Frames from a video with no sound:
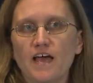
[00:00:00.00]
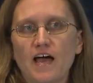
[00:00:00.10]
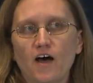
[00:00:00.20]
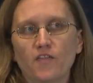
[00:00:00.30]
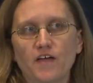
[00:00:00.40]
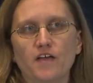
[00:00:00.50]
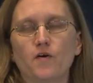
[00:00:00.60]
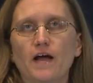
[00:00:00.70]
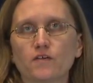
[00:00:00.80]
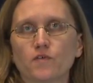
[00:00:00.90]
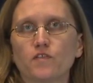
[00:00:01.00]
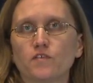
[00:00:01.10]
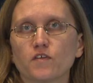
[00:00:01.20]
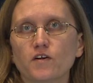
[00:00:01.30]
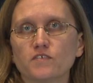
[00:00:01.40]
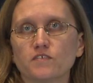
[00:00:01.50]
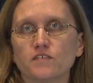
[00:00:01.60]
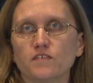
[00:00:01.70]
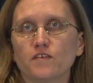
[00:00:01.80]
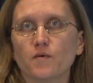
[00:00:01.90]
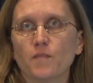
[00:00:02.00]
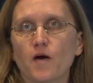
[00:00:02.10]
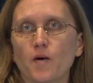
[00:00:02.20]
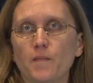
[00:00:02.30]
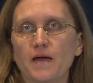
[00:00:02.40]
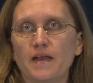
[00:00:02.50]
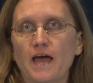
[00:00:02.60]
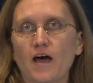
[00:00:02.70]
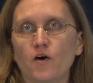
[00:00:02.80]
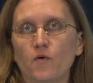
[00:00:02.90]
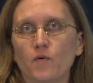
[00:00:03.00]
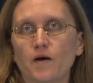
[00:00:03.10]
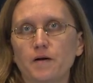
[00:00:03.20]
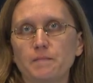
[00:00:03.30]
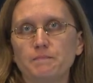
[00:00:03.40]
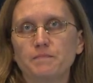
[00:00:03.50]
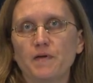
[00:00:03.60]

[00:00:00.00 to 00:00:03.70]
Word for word: how that interacts with this larger system um, and how, um,